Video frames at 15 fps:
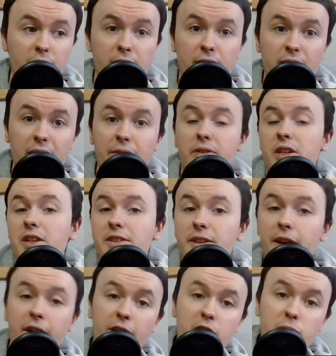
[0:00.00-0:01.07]
levied a
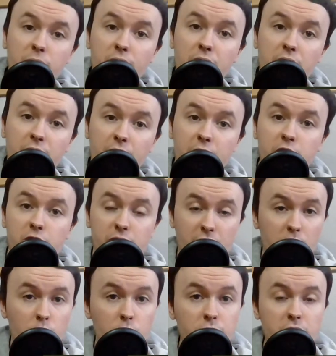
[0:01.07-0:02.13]
tax with any nation
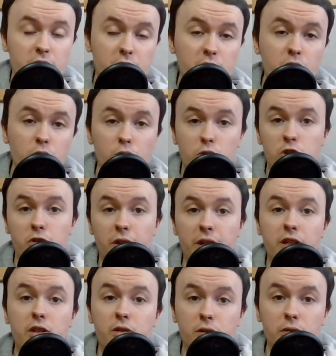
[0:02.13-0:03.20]
that wanted to
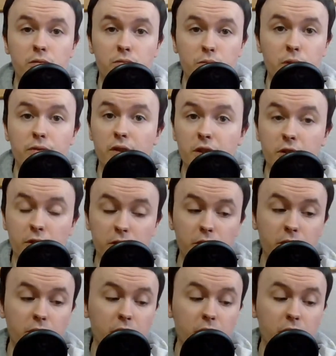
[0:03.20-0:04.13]
trade with England.